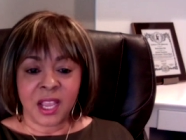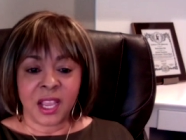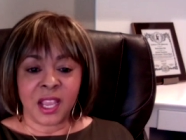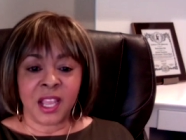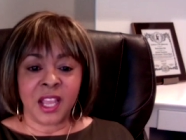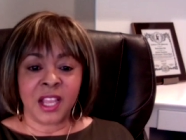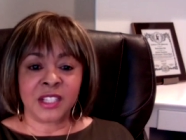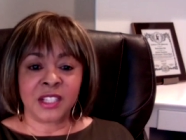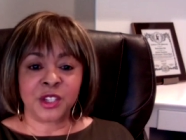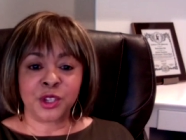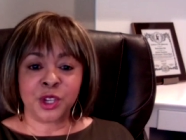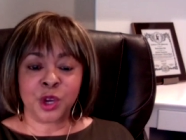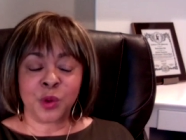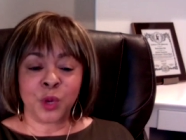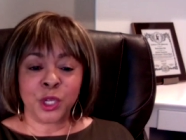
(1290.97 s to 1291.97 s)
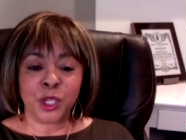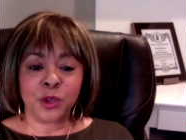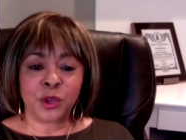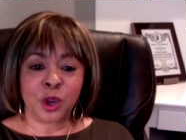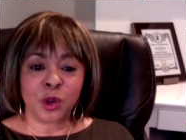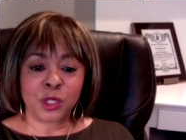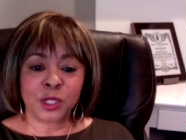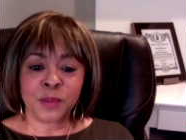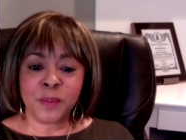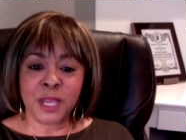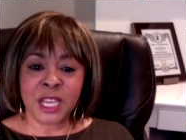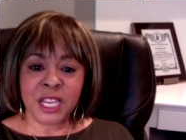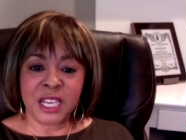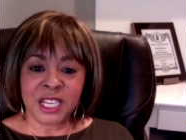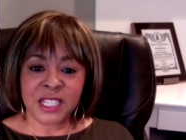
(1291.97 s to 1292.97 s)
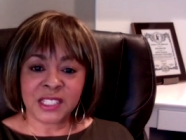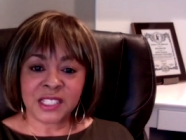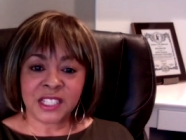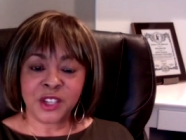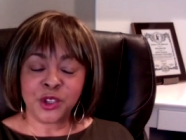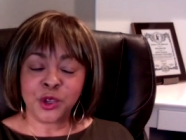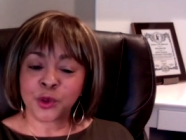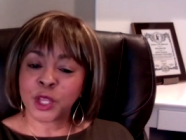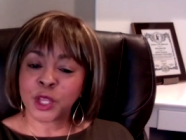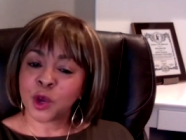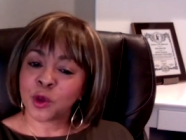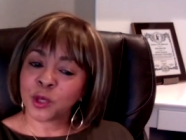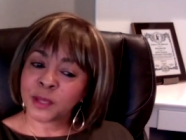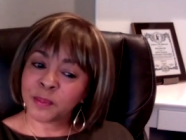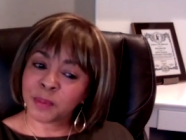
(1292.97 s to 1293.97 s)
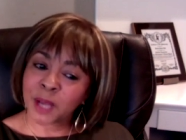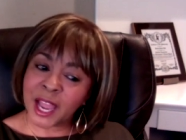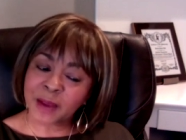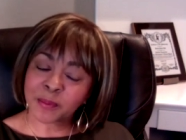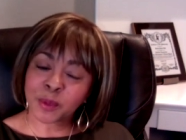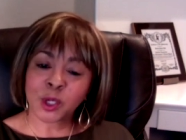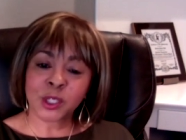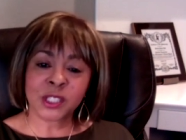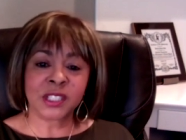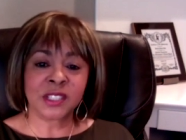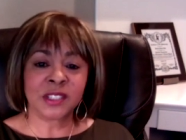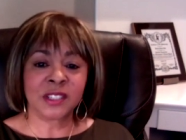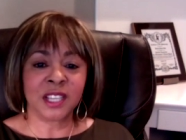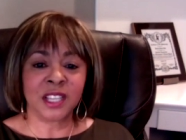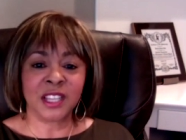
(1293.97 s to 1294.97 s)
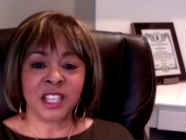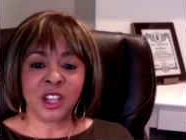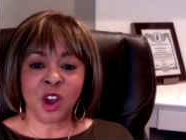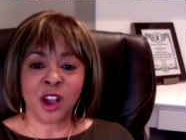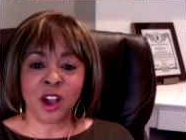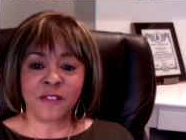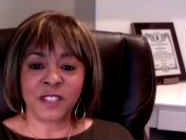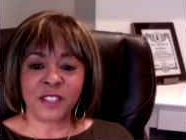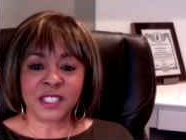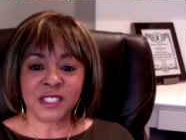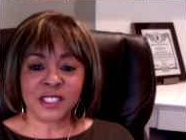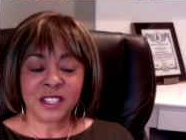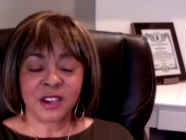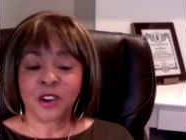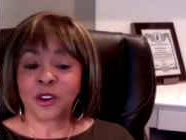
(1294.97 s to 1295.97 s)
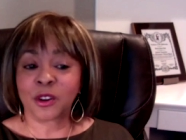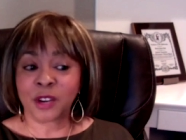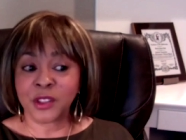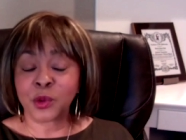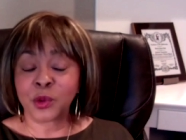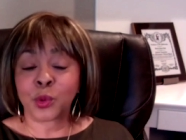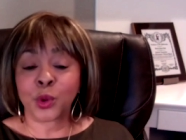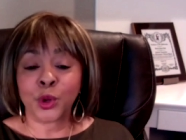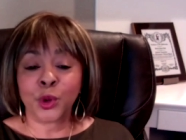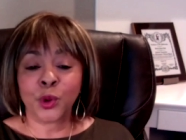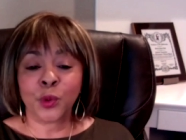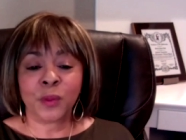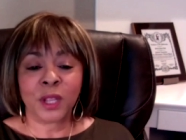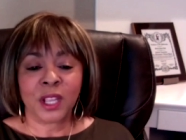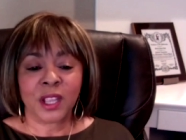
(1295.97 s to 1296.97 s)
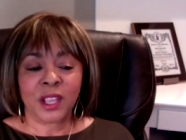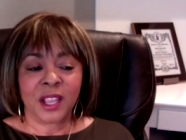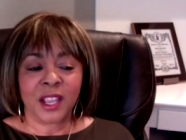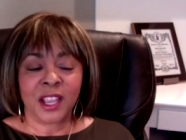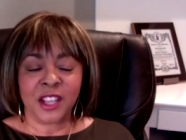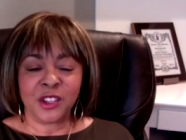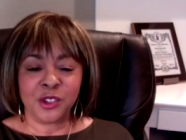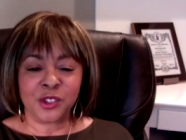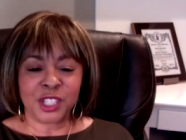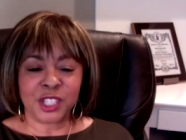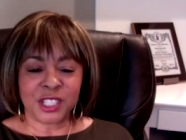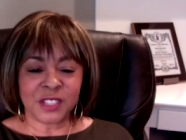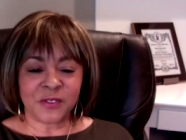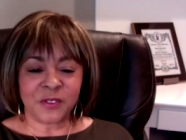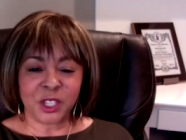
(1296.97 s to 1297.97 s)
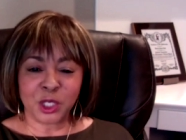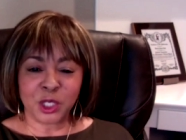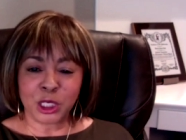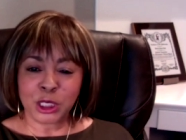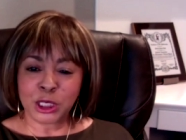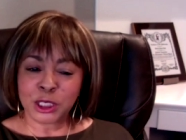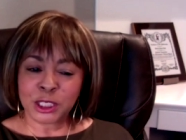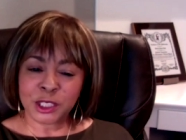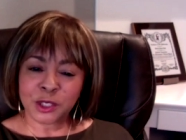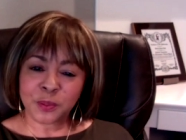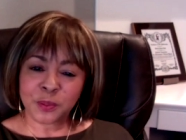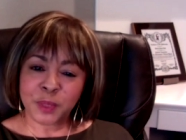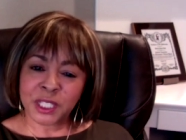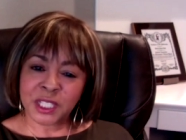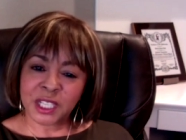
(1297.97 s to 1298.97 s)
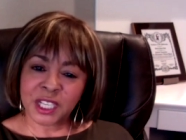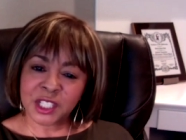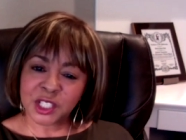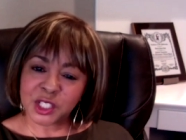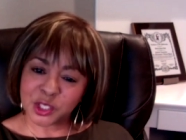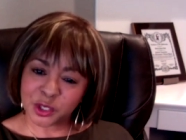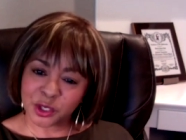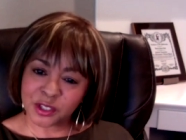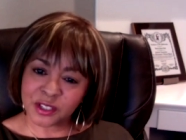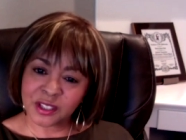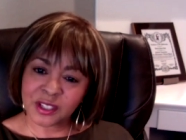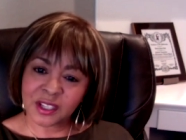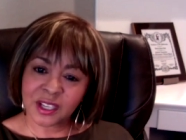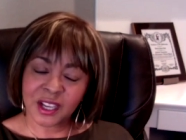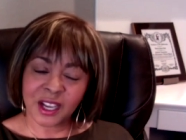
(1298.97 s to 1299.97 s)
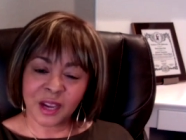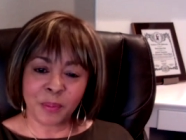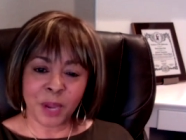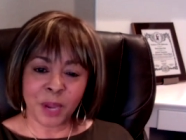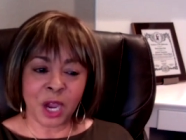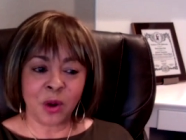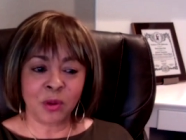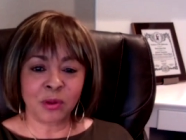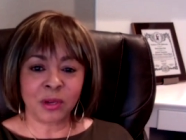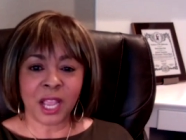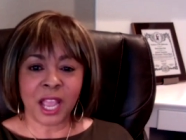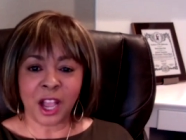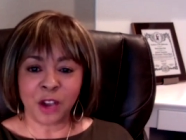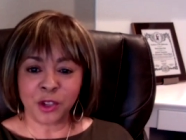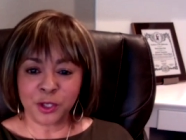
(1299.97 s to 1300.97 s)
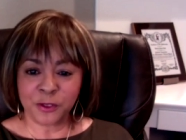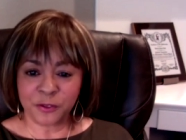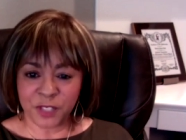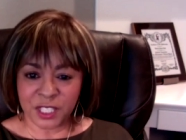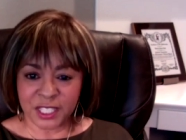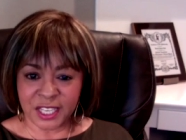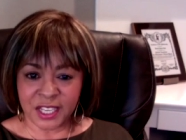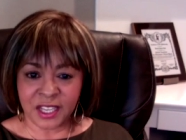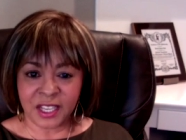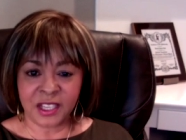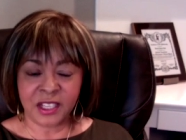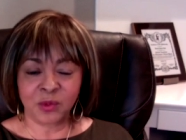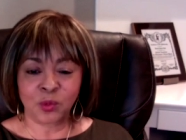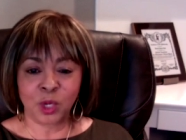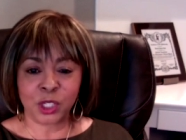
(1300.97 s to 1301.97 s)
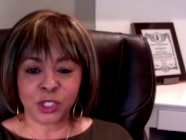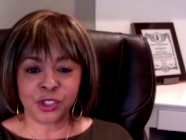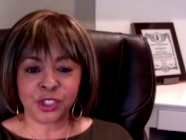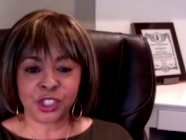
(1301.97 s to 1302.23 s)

And, you know, when you go to meetings and you're the only Black person in the office or in the room, and you just feel a little bit uncertain about how you fit in and what you